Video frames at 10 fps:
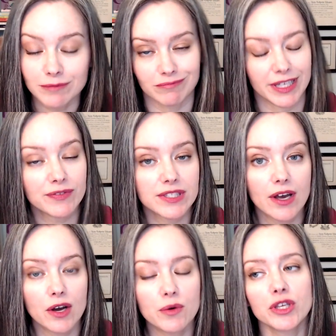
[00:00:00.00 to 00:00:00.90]
If
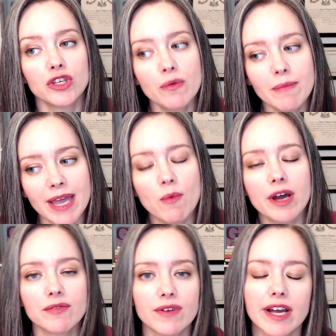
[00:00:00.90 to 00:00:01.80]
so, you may want
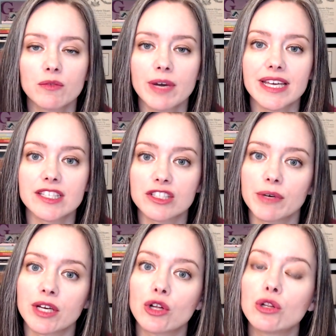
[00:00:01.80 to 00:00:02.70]
to find ways to
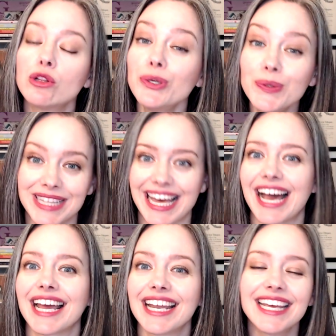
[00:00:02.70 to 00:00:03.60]
include
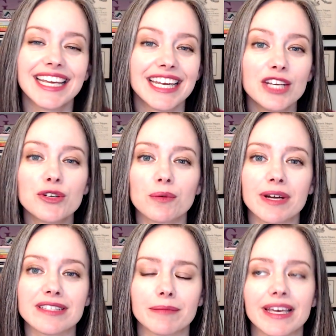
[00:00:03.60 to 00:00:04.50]
that in your
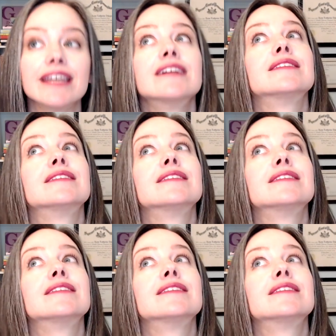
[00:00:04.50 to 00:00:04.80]
resume